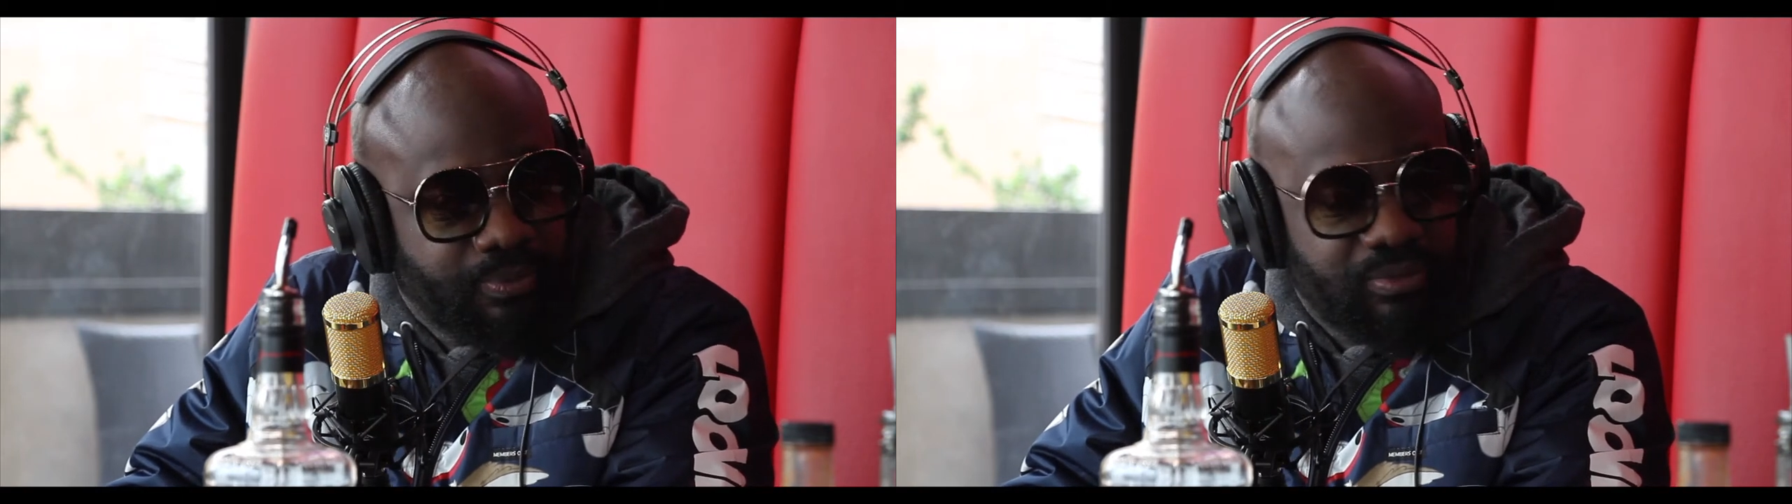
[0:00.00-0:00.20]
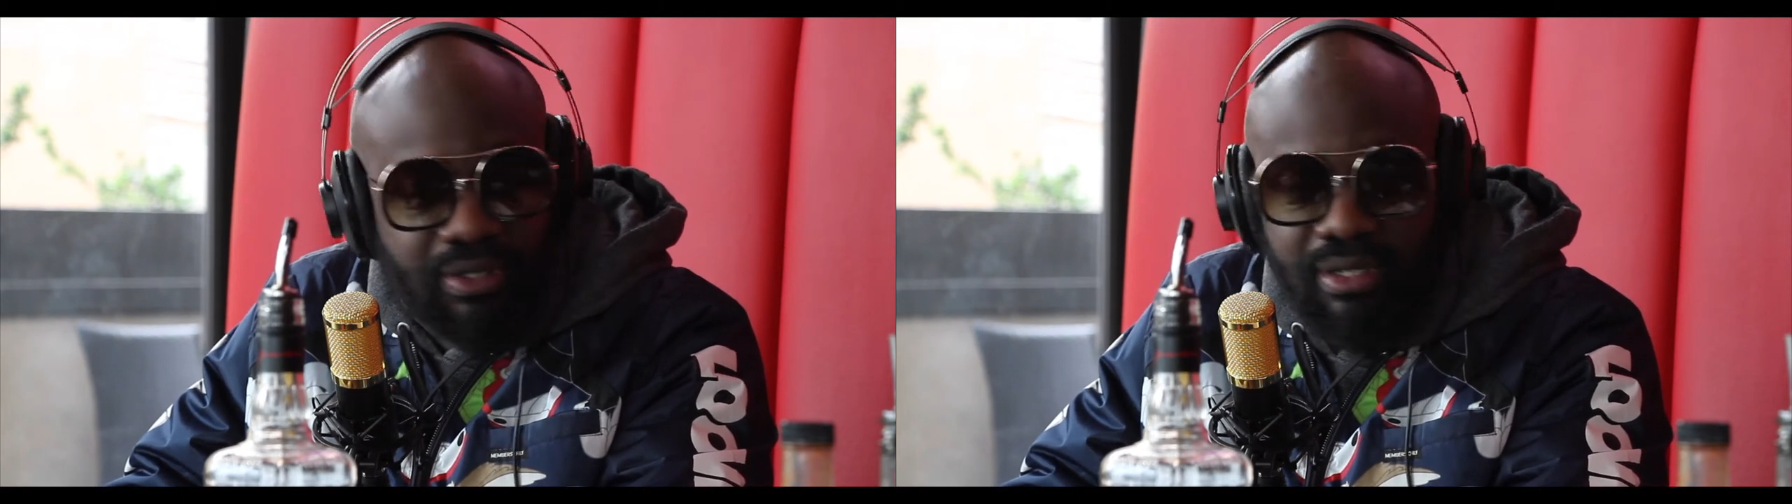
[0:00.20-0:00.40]

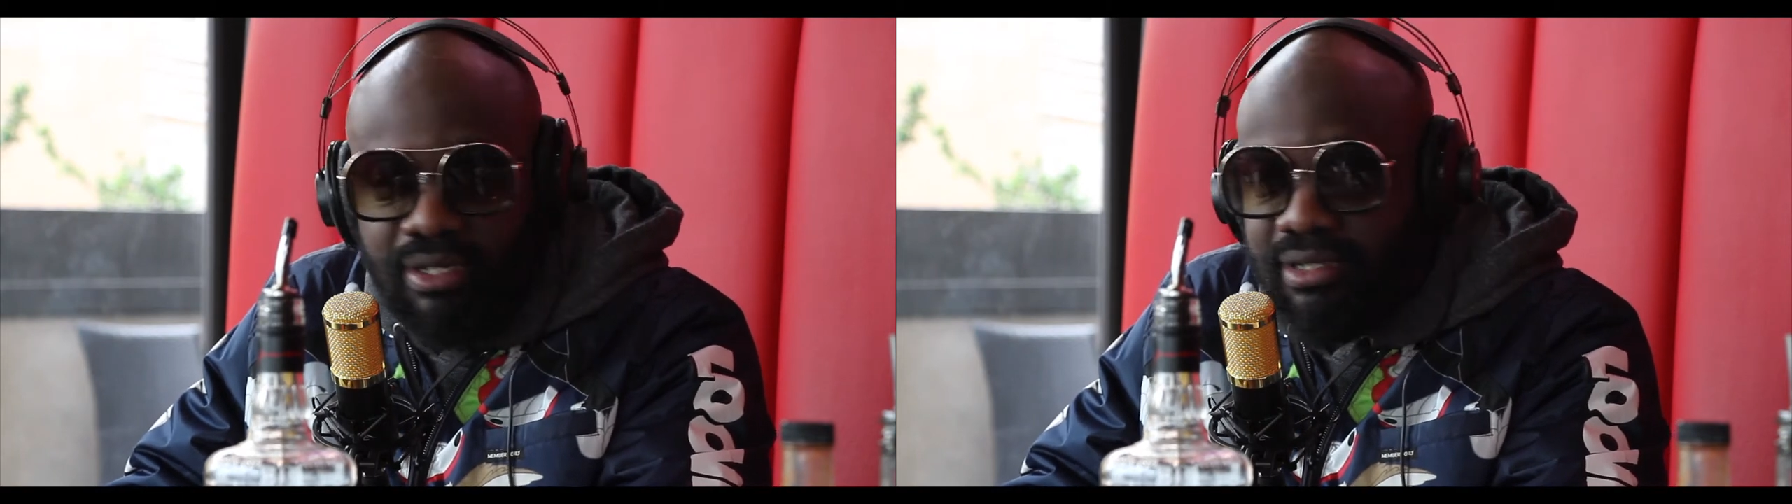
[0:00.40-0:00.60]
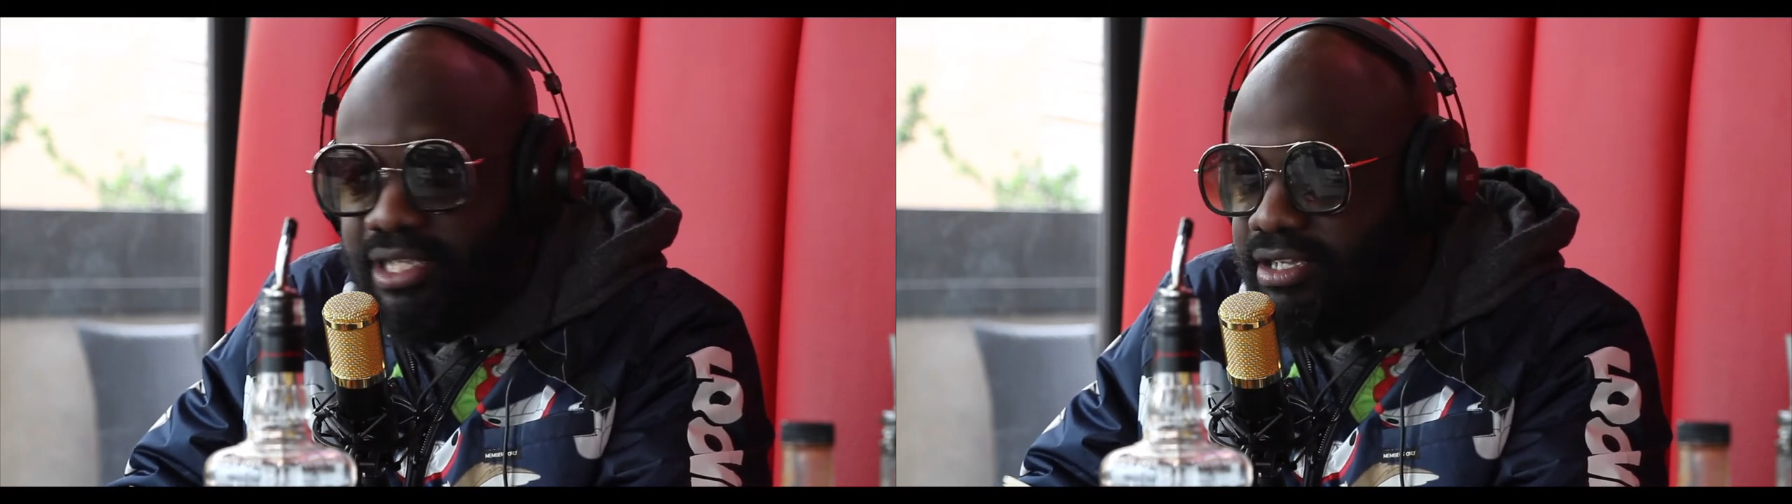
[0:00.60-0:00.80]
And I
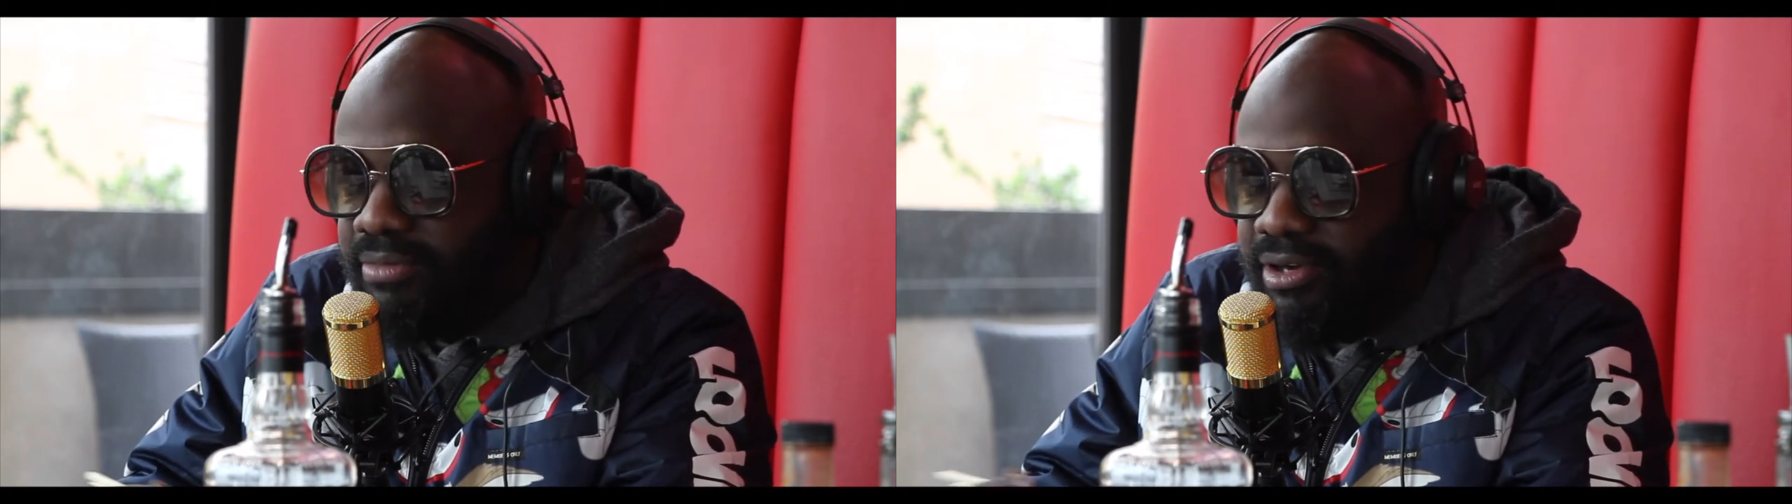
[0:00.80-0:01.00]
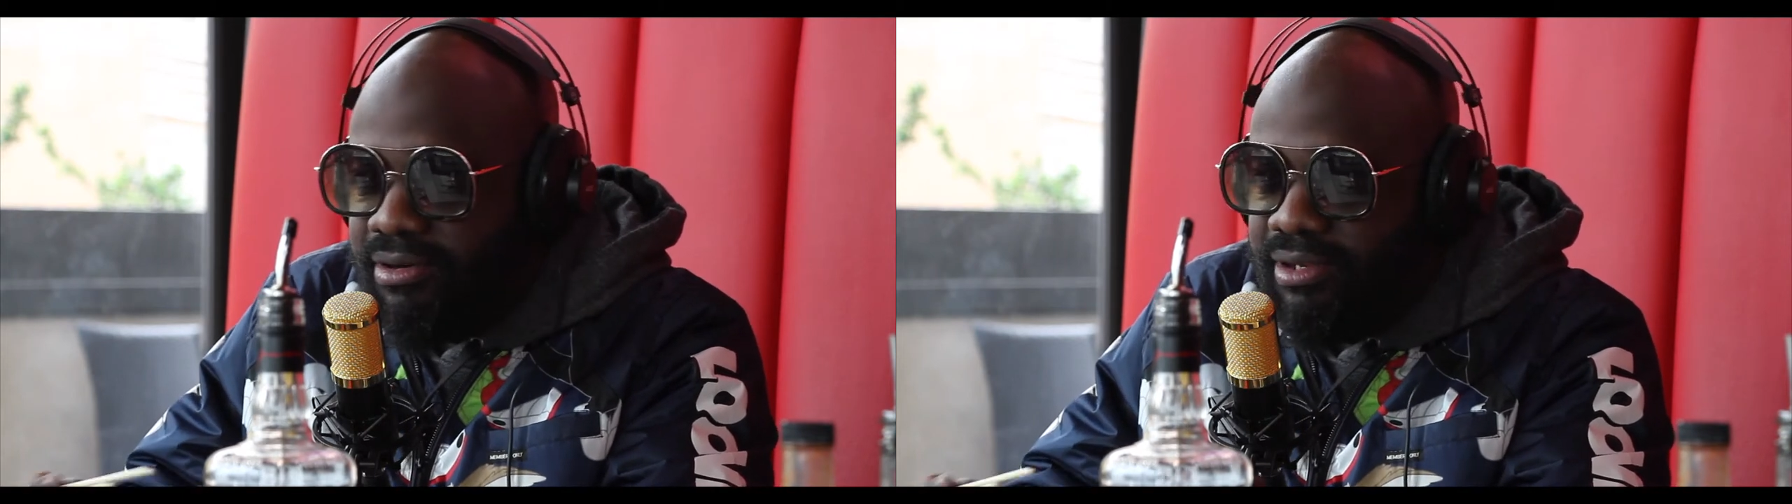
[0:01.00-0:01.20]
linked up
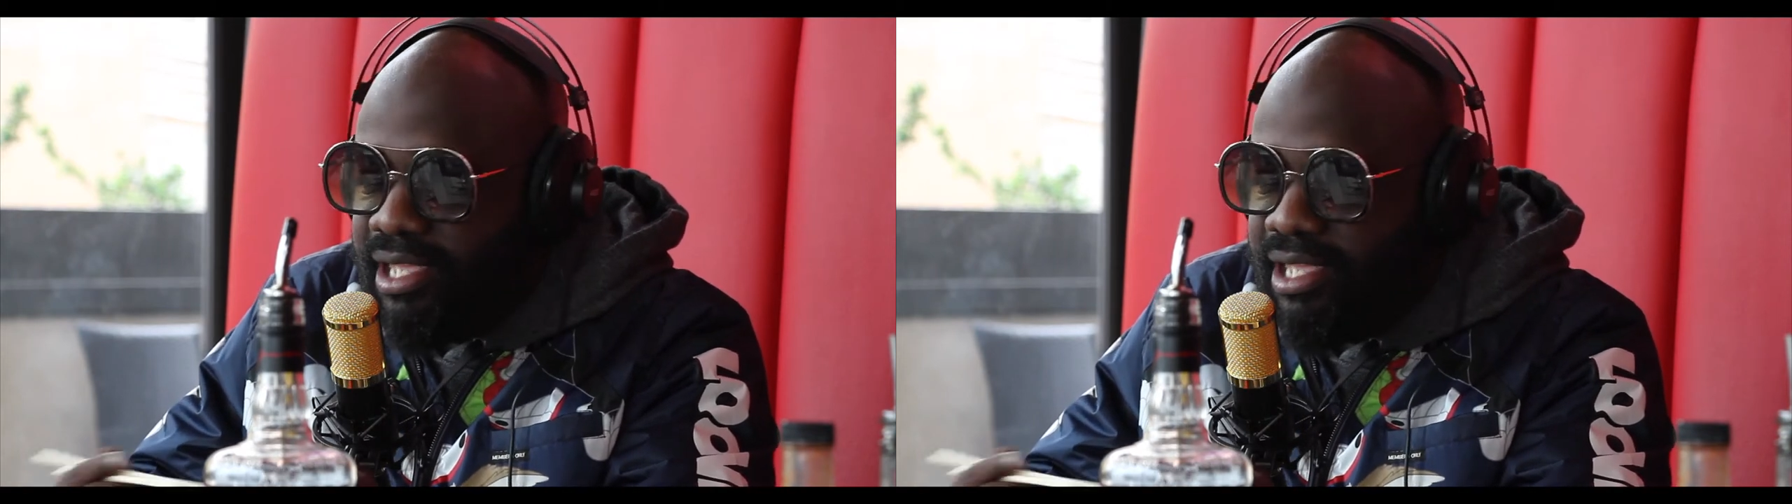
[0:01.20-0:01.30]
with Colonel